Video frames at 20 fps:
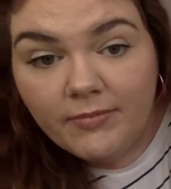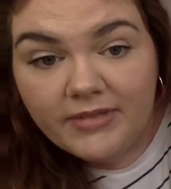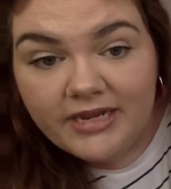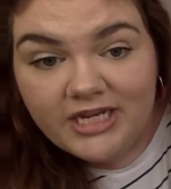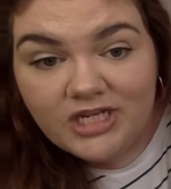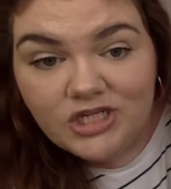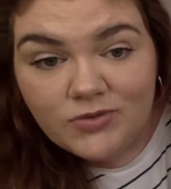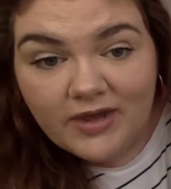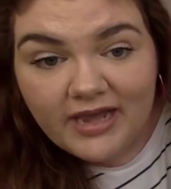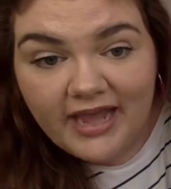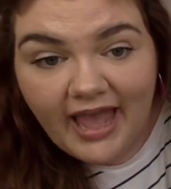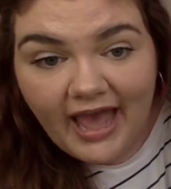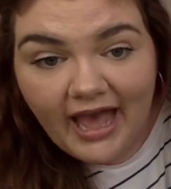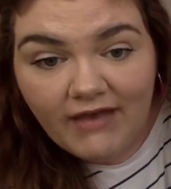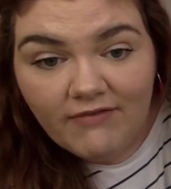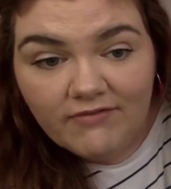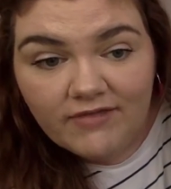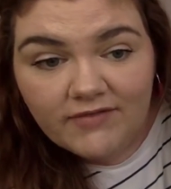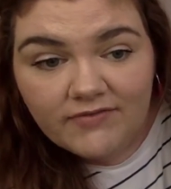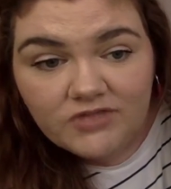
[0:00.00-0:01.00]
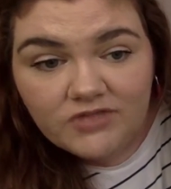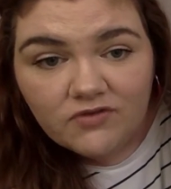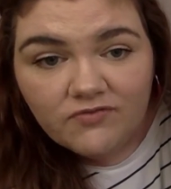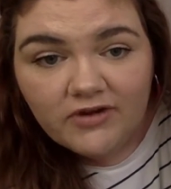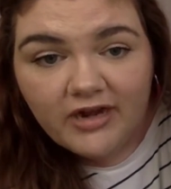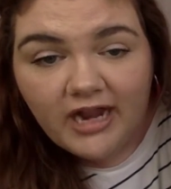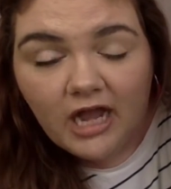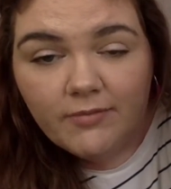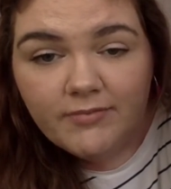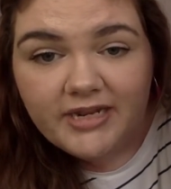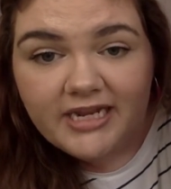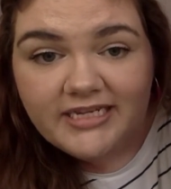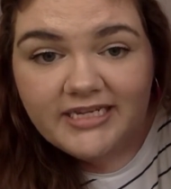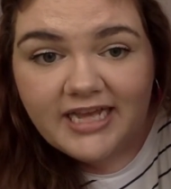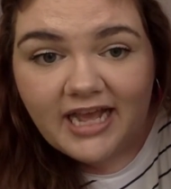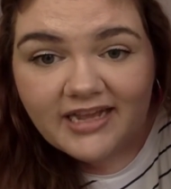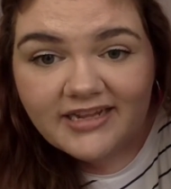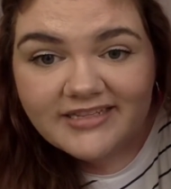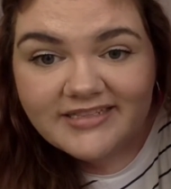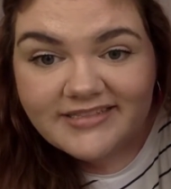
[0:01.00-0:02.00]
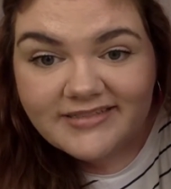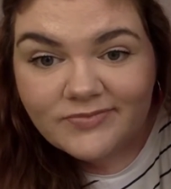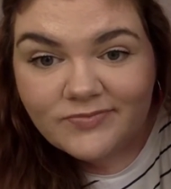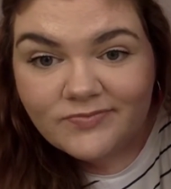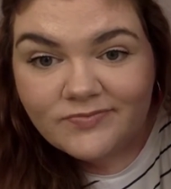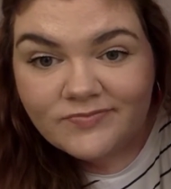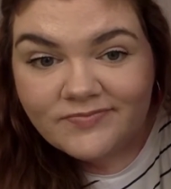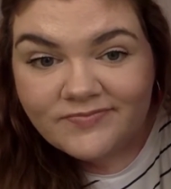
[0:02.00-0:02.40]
many do I have left over? How many ducks?